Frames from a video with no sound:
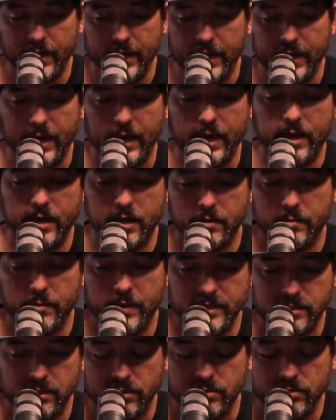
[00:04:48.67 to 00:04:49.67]
a higher
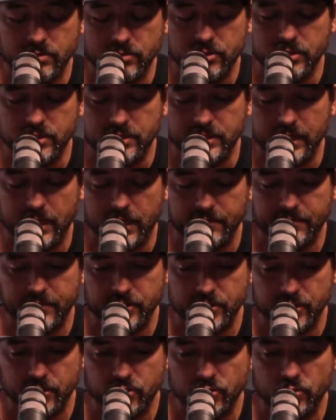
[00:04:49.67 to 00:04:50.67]
resolution
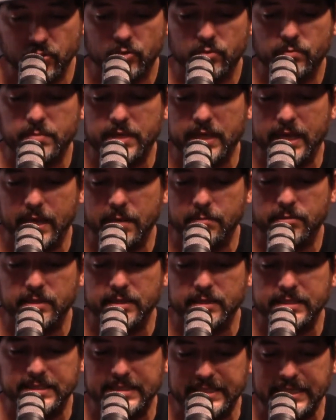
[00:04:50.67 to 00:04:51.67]
television, you'll be able
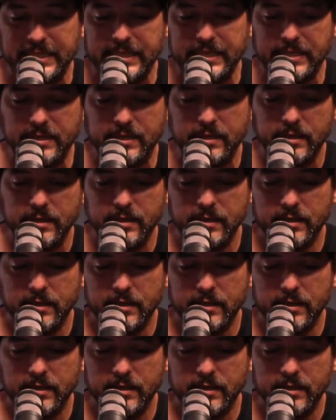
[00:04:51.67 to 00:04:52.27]
to see